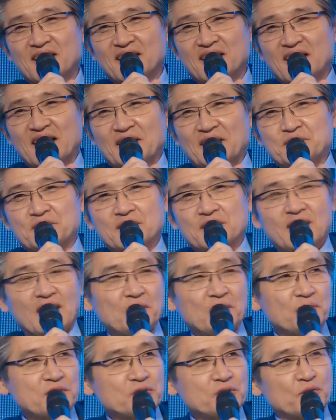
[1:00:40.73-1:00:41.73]
Actually,
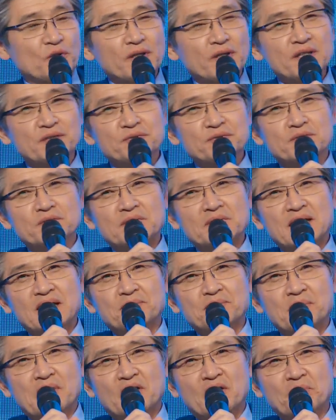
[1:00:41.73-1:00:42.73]
I was running through my
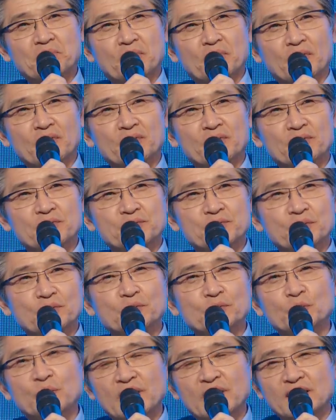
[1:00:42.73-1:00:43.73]
PowerPoint so
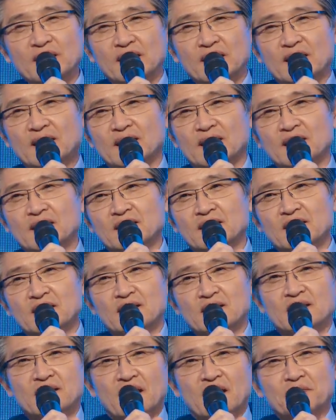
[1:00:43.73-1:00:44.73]
quickly, and
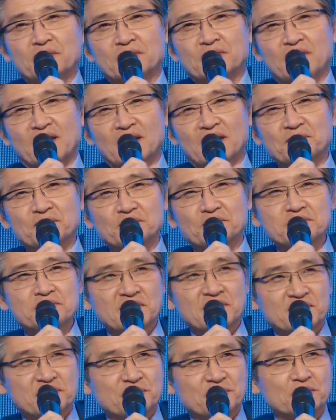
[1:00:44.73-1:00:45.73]
actually, I have too
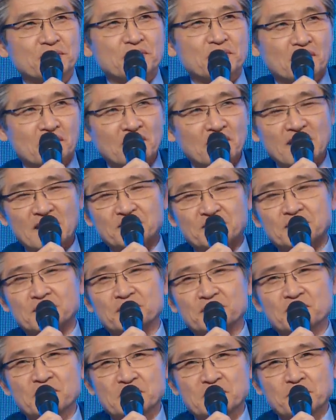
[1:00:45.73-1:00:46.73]
much to talk, actually,
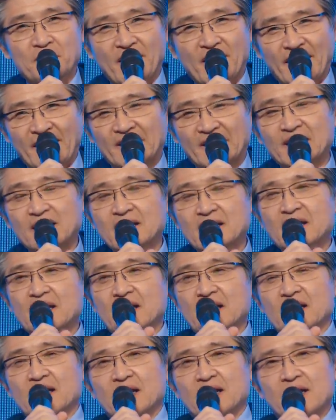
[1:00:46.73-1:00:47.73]
to explain.
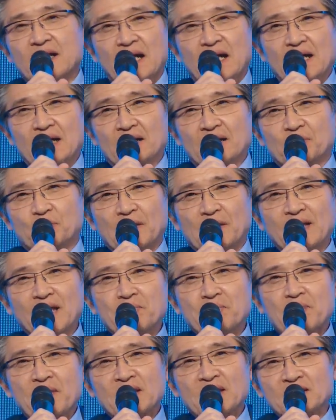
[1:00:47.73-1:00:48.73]
what I
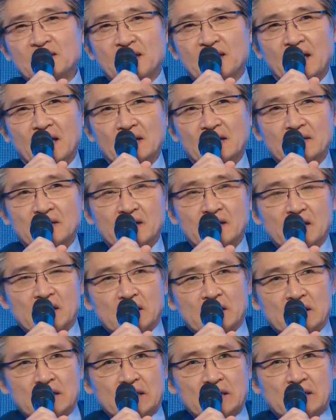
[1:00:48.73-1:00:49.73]
meant that
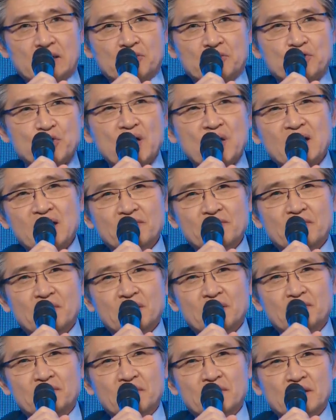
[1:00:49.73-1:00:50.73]
the job
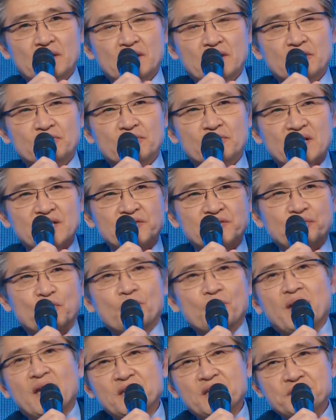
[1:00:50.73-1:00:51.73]
of
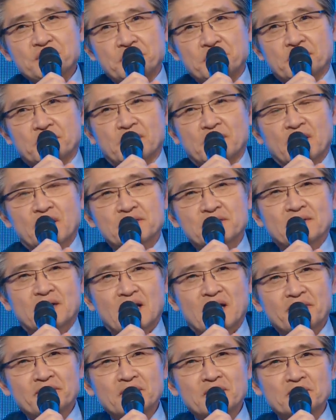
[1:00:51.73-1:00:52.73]
transformation is a
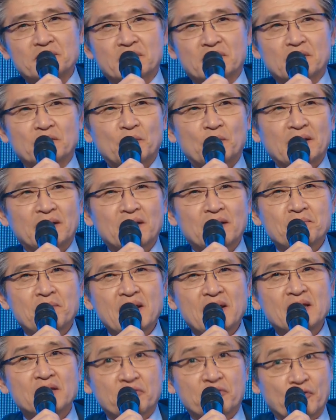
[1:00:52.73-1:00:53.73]
government, what I
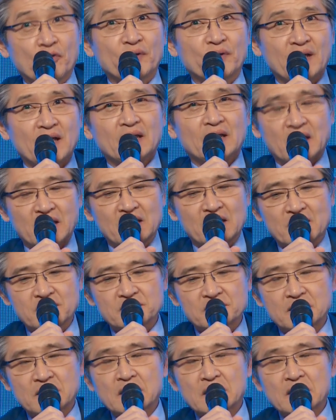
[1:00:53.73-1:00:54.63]
meant for that is,